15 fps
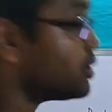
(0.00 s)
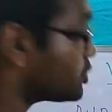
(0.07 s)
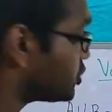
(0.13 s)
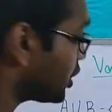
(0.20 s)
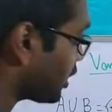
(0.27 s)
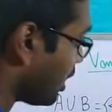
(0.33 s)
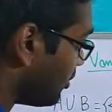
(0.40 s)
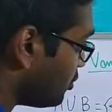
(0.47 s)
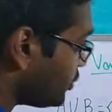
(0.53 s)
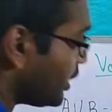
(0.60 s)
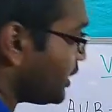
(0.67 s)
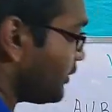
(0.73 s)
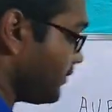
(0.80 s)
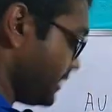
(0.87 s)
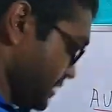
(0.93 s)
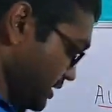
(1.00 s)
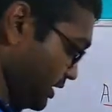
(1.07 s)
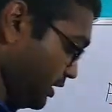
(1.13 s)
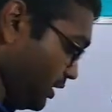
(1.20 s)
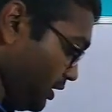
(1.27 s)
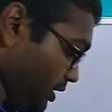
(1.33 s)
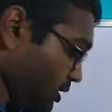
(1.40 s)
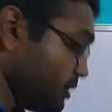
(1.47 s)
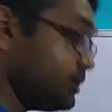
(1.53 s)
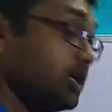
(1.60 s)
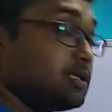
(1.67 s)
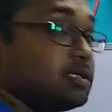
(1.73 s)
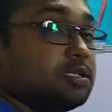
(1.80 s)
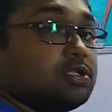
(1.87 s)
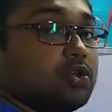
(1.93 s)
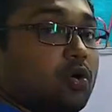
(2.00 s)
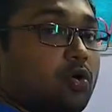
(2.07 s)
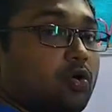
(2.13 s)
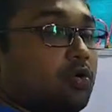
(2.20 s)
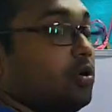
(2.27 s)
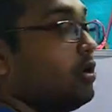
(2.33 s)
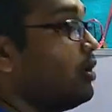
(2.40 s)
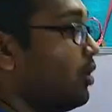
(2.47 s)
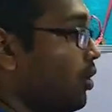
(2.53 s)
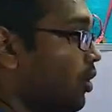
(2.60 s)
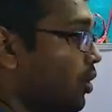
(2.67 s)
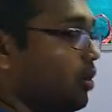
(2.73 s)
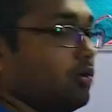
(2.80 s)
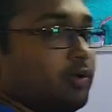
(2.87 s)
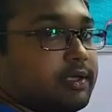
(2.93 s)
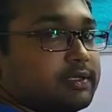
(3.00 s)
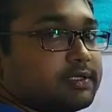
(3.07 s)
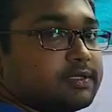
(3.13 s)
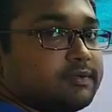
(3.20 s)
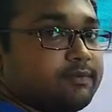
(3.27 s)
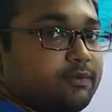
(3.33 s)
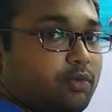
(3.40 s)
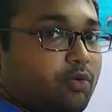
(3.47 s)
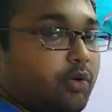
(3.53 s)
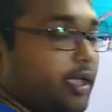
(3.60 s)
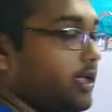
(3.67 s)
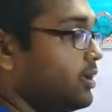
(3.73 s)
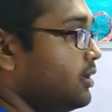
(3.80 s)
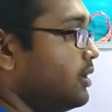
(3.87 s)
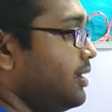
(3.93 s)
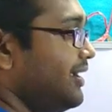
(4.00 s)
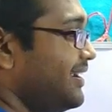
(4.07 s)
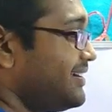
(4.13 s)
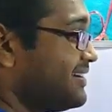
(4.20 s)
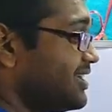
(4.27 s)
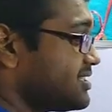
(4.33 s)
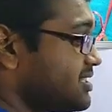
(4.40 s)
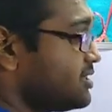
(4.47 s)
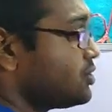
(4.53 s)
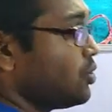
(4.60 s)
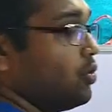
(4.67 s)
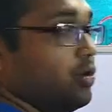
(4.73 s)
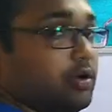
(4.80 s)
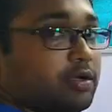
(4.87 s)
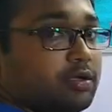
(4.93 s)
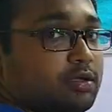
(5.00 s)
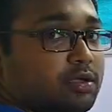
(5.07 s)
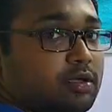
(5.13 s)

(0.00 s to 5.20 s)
So commutativity doesn't hold always. Okay, it doesn't hold.